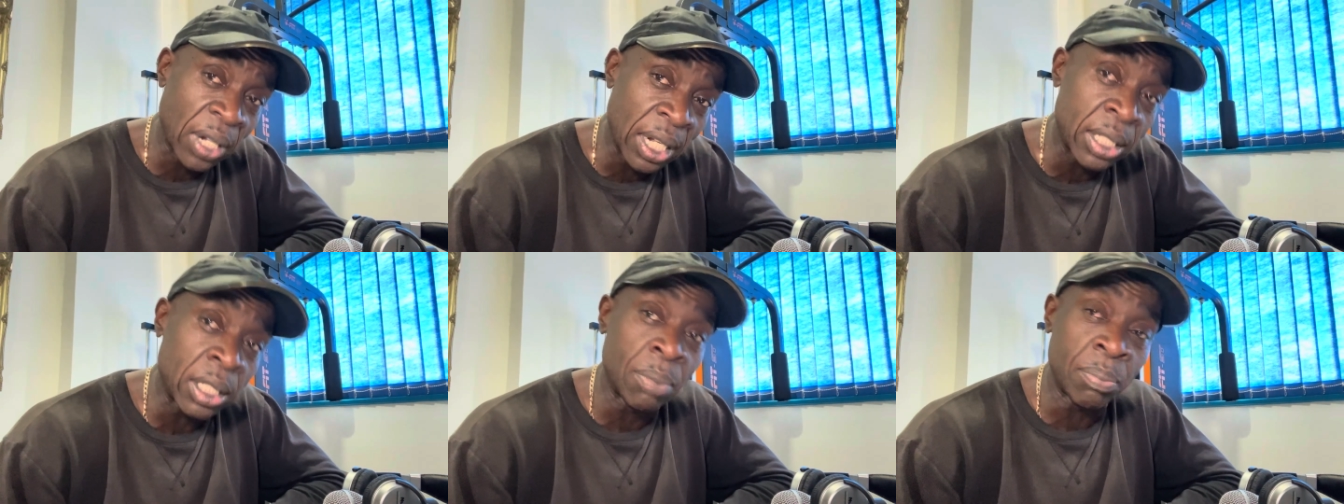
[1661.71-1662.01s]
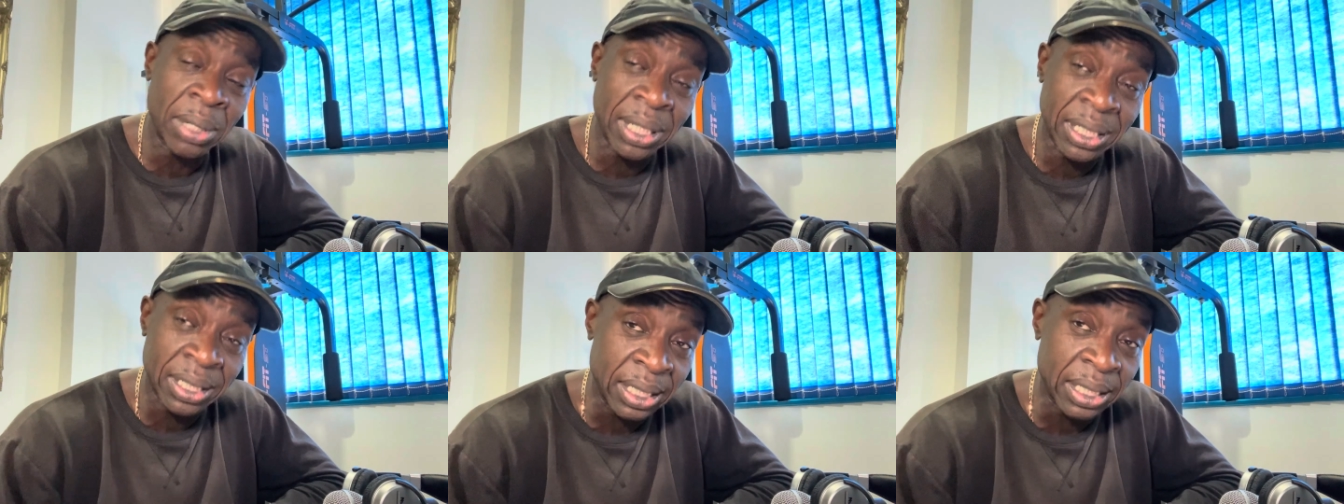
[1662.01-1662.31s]
and your
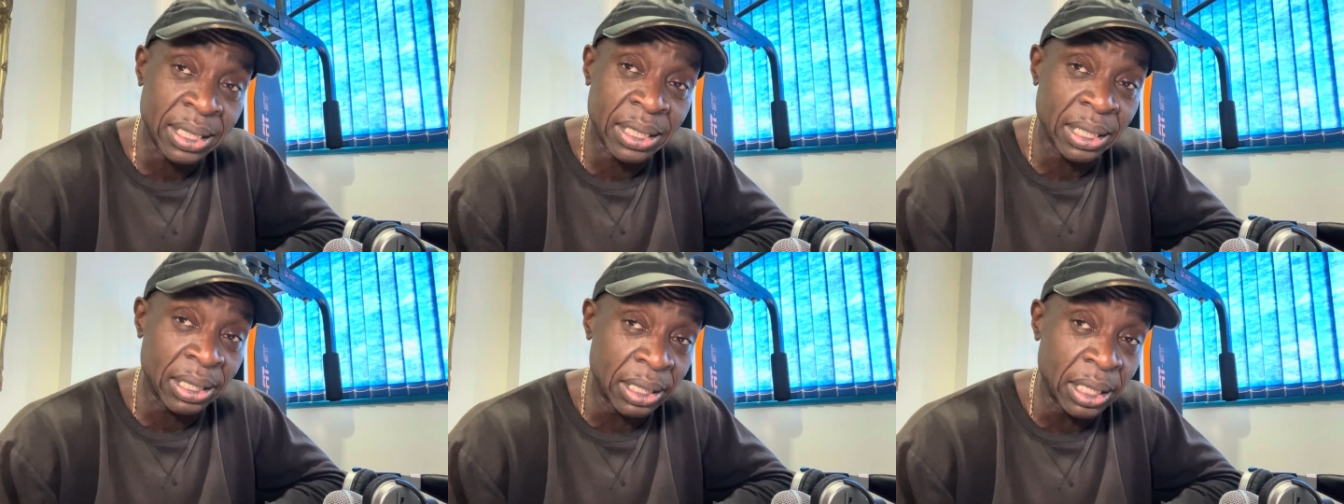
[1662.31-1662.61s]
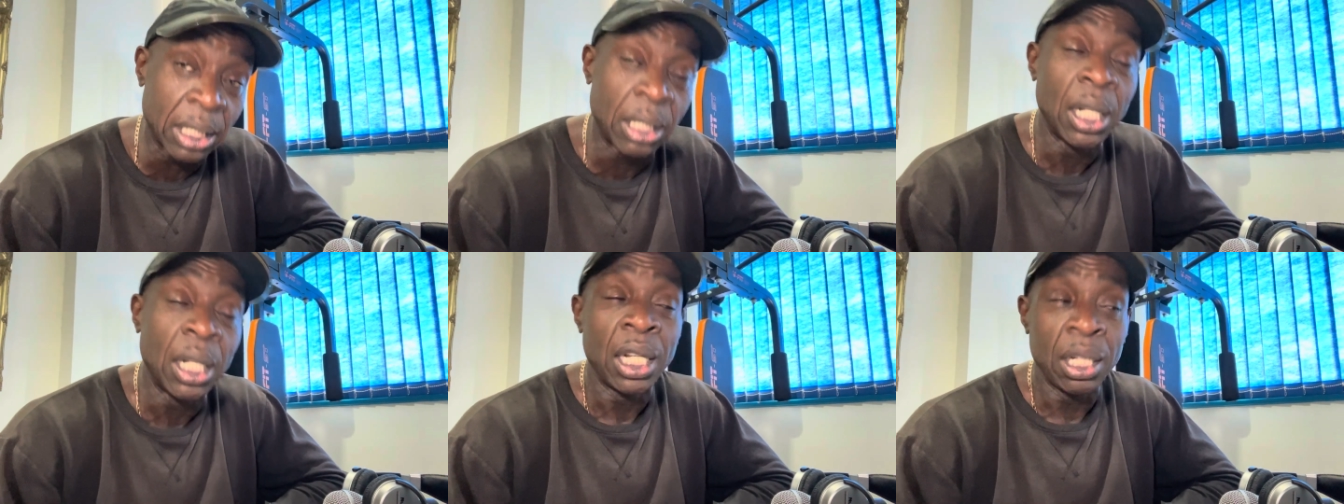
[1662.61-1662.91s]
business
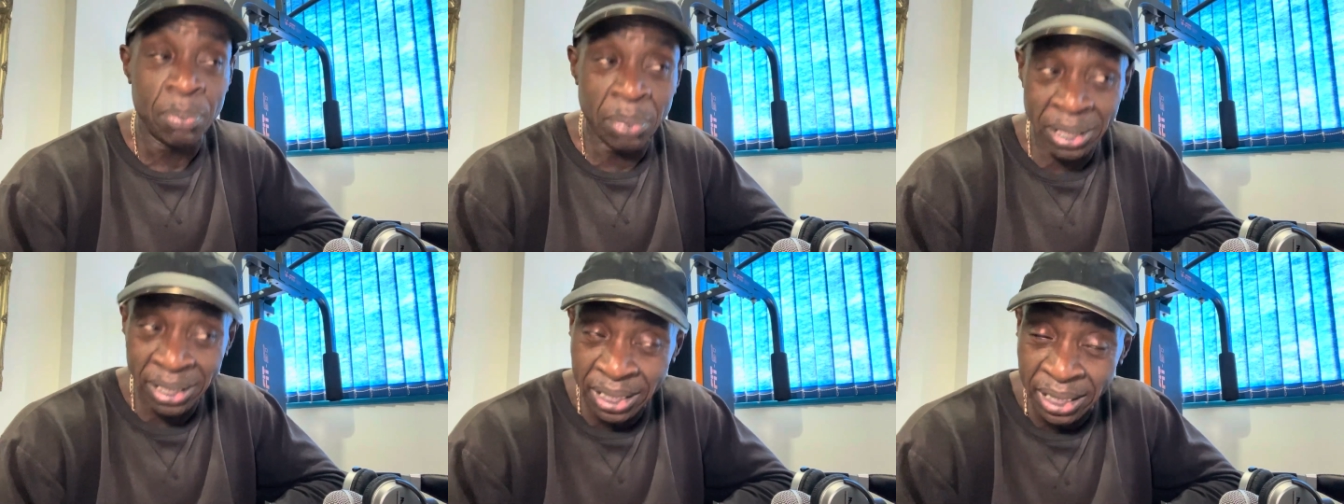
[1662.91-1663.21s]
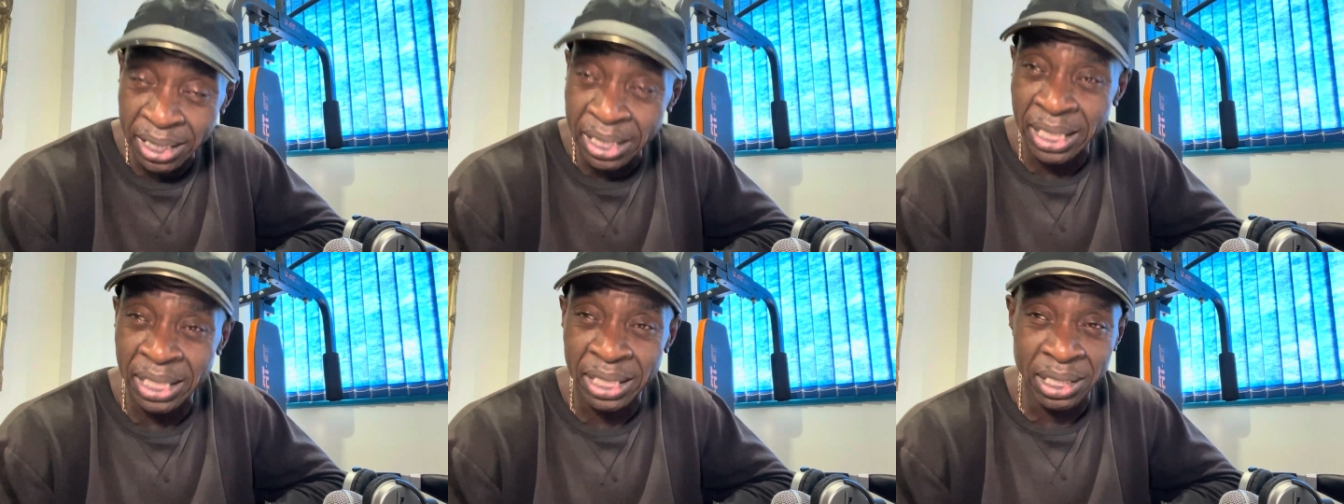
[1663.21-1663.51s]

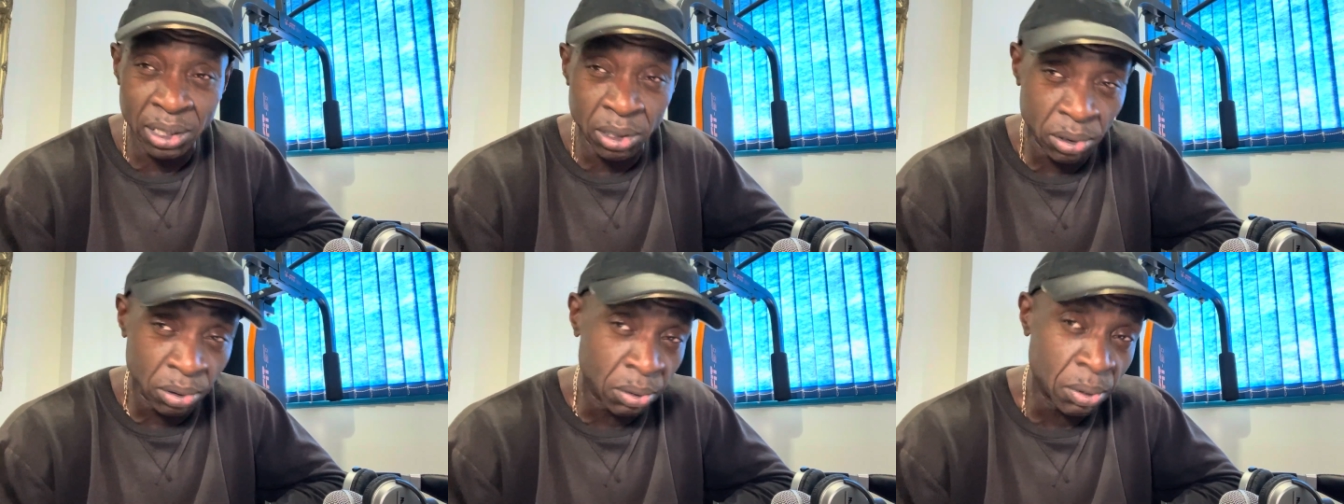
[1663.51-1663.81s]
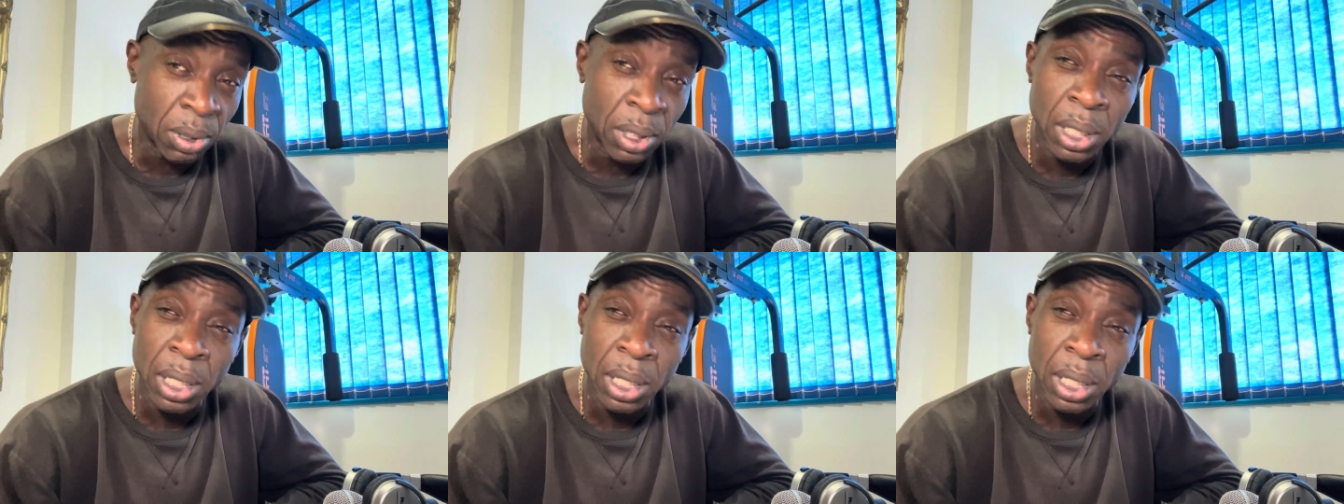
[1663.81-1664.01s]
is still